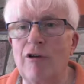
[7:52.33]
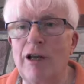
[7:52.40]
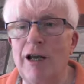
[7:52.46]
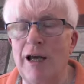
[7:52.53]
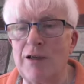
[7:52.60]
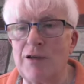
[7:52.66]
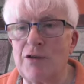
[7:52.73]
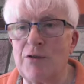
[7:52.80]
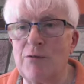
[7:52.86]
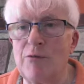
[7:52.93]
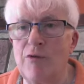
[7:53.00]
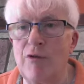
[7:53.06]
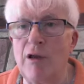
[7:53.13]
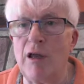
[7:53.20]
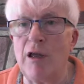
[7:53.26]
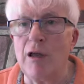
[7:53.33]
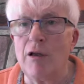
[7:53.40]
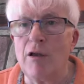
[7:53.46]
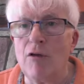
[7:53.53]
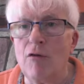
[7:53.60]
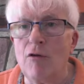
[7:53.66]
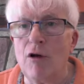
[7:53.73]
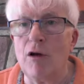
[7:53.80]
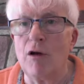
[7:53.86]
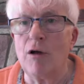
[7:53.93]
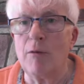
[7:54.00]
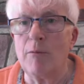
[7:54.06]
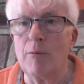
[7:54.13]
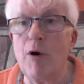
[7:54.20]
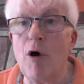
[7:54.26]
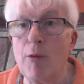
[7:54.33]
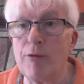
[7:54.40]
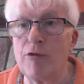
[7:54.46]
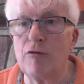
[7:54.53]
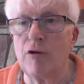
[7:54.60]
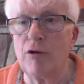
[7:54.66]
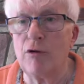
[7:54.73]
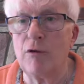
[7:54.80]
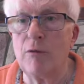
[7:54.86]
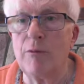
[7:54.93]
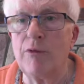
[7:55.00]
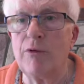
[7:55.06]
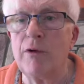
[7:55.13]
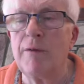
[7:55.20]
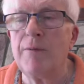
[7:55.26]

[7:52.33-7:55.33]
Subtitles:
a Glastonbury pop group.